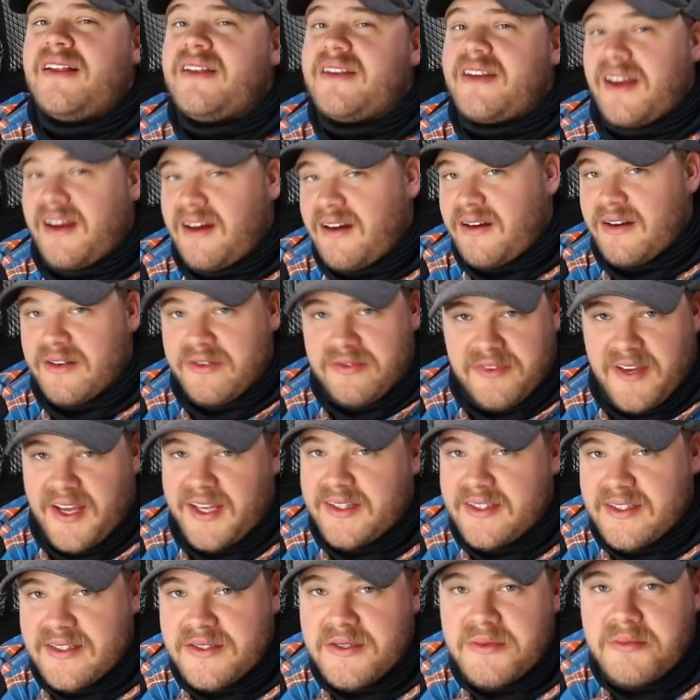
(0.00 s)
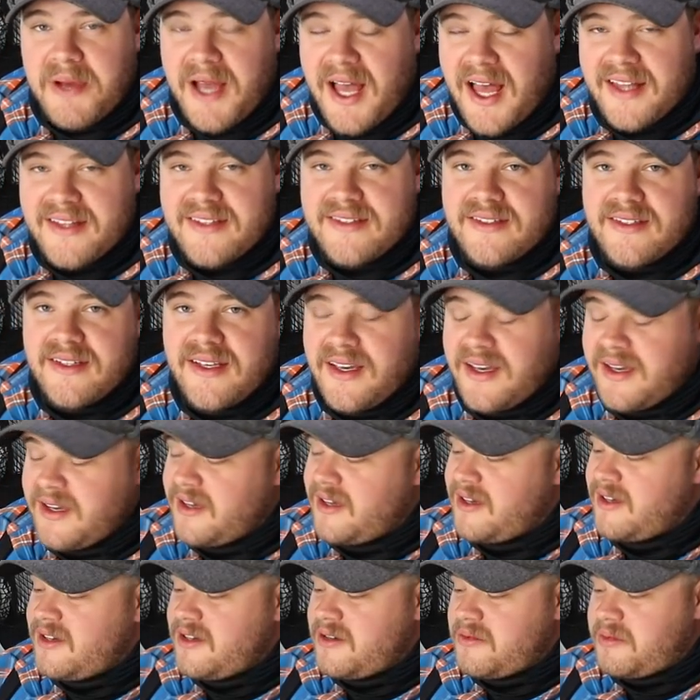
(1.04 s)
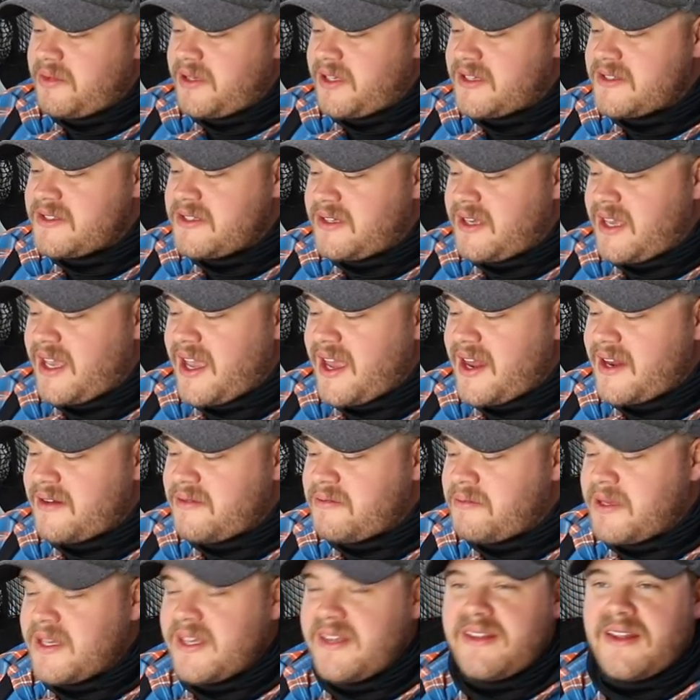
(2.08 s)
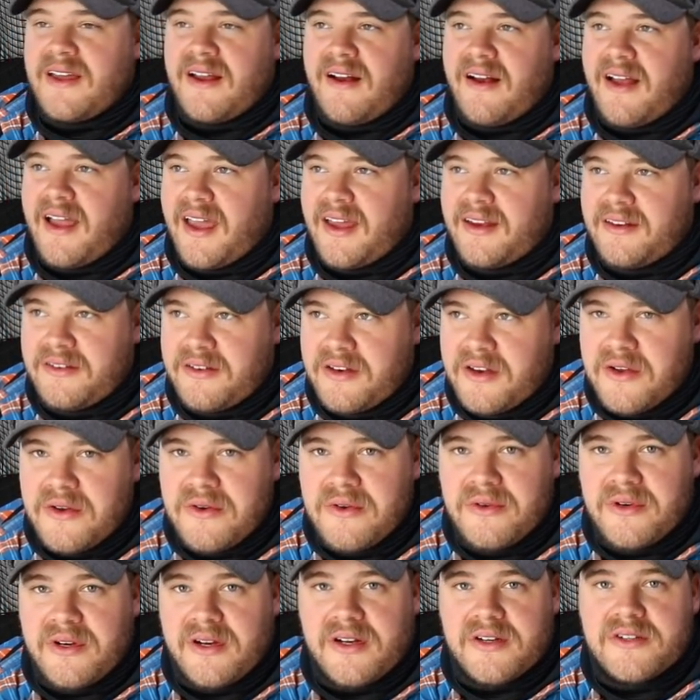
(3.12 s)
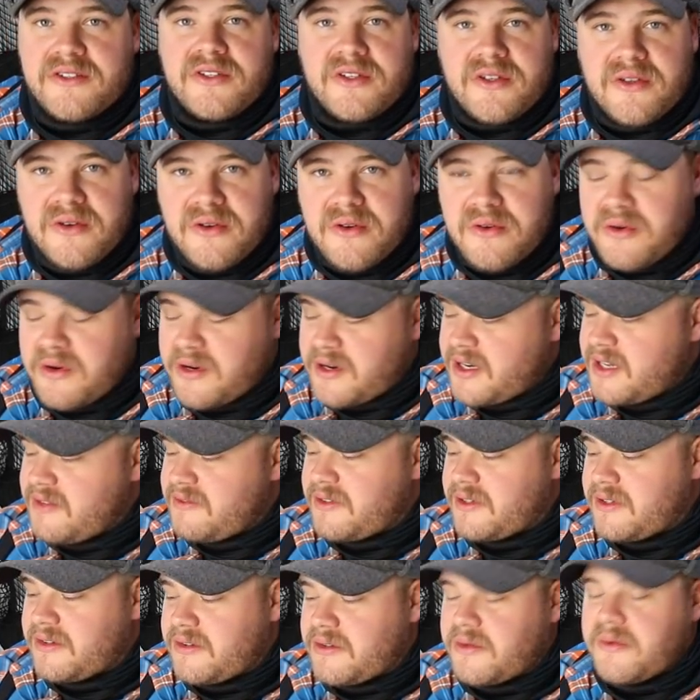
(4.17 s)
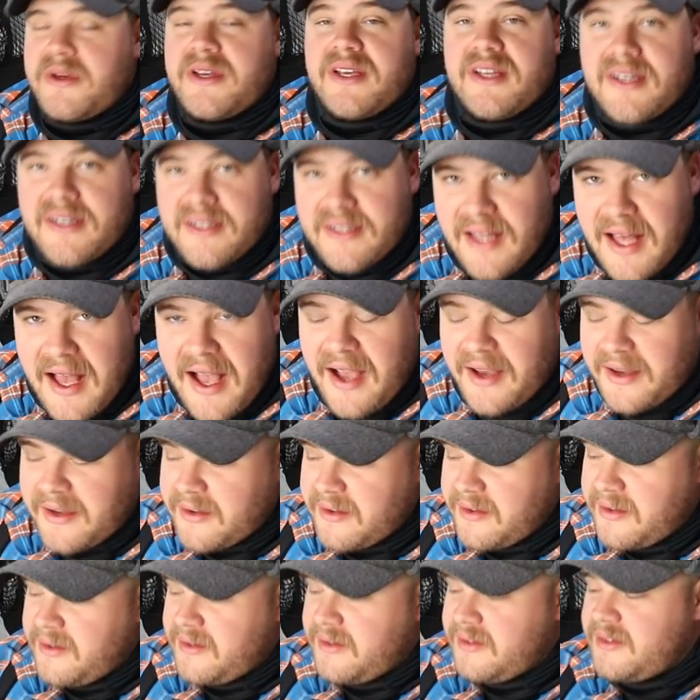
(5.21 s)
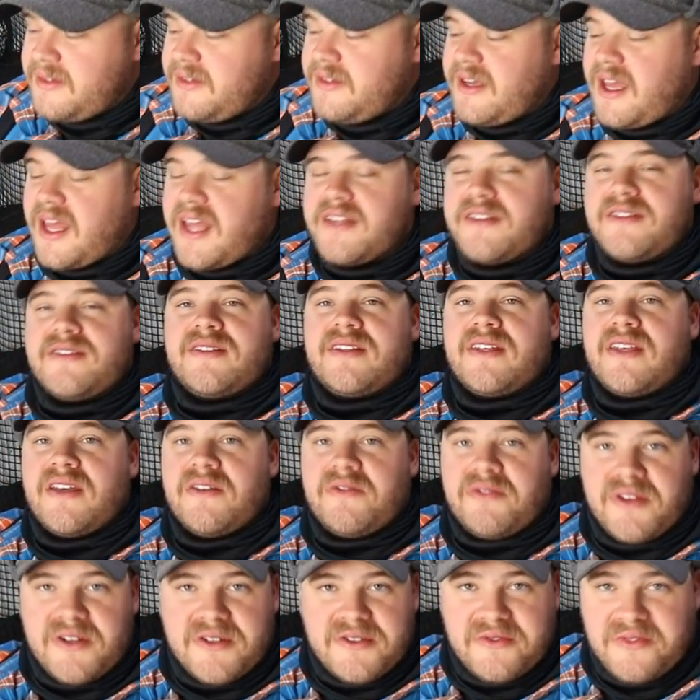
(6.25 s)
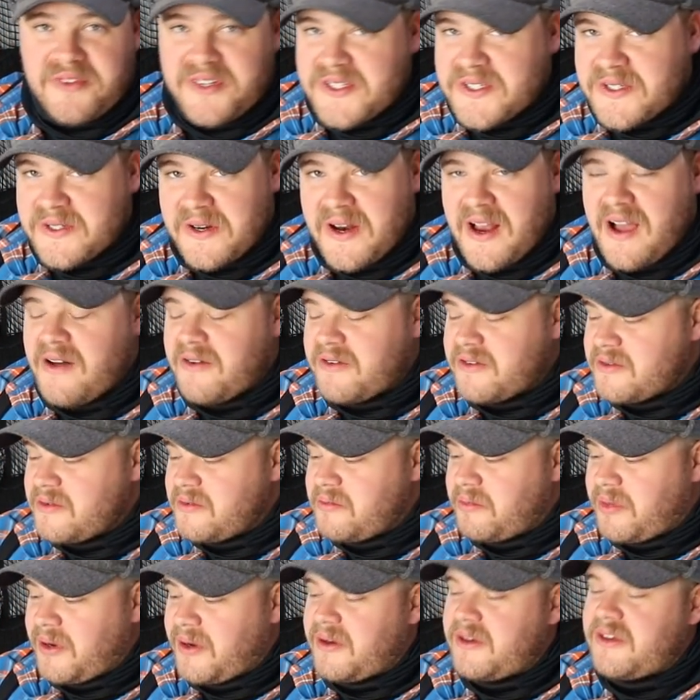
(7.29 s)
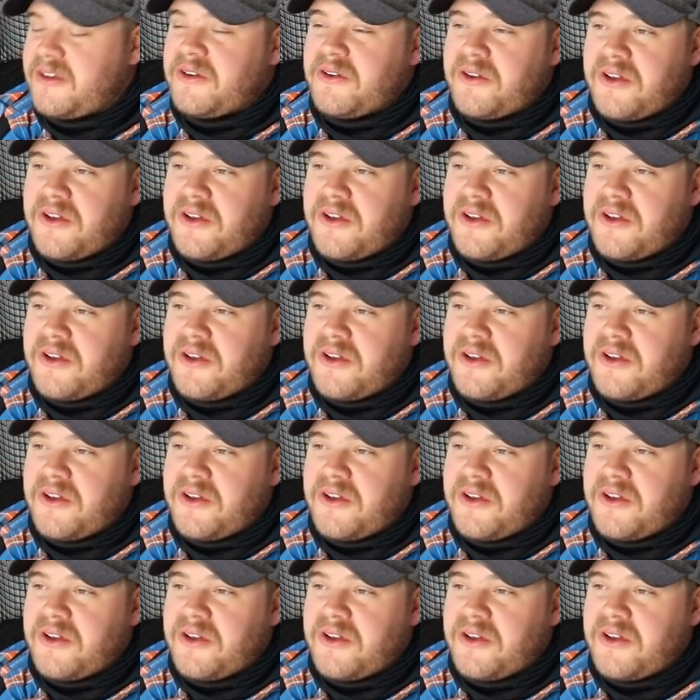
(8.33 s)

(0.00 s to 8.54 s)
and error to find these spots, because you can't be there at noon or 2 or even 3 o'clock and see if there's fish around. But you